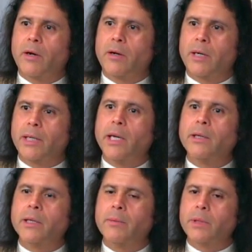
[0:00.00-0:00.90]
are an
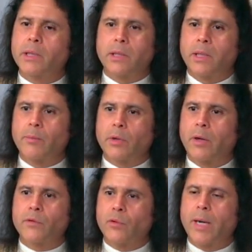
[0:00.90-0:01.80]
unlimited number
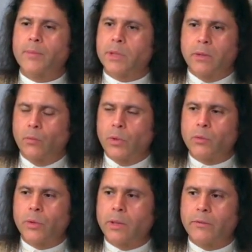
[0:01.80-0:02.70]
of traps in
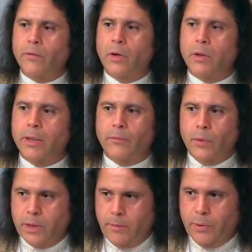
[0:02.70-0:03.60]
which we can fall if
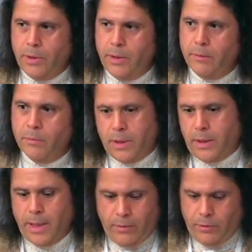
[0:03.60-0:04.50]
we simply
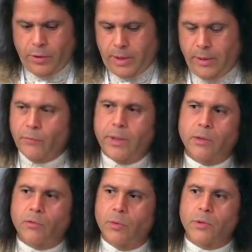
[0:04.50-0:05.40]
sit down and just kind of read
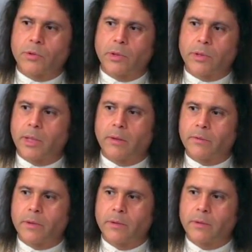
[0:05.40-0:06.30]
the scriptures
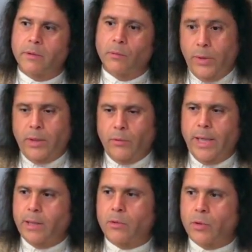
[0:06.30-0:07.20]
ourselves. We
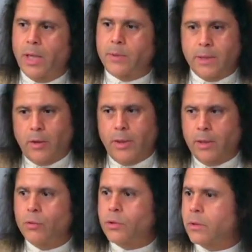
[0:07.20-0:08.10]
create the traps. It's our
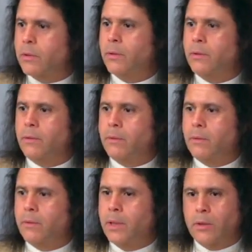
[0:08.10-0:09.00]
illusion.
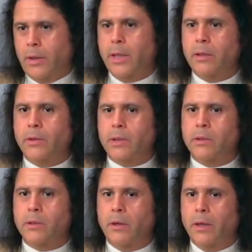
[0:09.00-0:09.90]
It's our
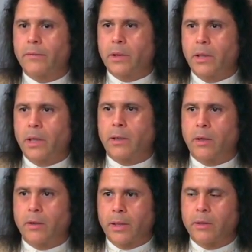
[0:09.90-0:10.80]
ignorance, our avidya,
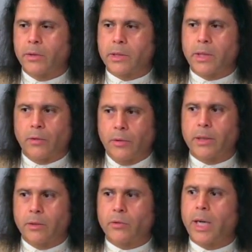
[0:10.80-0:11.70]
our ignorance that
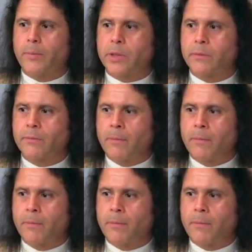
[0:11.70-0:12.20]
create the traps.